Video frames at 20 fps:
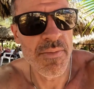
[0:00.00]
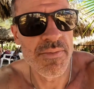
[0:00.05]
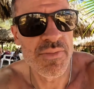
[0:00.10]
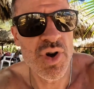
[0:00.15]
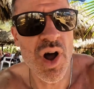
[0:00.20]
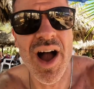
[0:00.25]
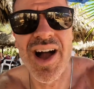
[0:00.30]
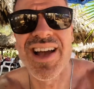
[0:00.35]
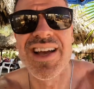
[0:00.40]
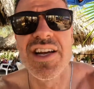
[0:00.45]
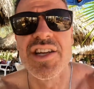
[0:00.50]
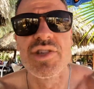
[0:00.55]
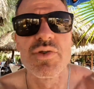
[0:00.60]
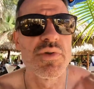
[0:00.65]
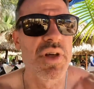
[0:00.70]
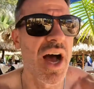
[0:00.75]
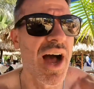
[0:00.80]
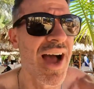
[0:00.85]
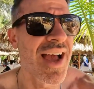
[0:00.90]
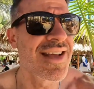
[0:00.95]
Not gonna do
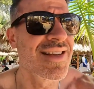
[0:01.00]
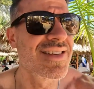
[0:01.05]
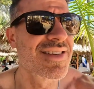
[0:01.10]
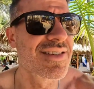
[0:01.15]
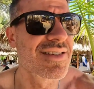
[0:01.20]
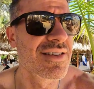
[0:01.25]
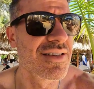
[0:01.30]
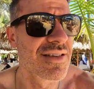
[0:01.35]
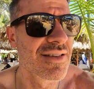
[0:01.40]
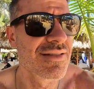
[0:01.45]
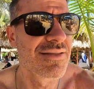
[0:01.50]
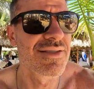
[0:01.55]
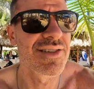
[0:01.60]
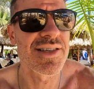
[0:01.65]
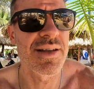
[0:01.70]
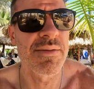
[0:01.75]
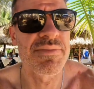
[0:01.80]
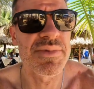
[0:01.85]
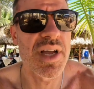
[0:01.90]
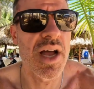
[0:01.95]
the ice.
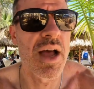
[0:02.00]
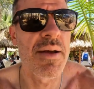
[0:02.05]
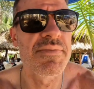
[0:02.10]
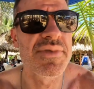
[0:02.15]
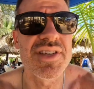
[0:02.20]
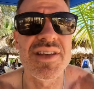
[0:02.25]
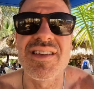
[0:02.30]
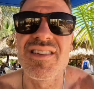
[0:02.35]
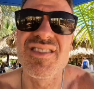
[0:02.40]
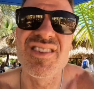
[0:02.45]
Sometimes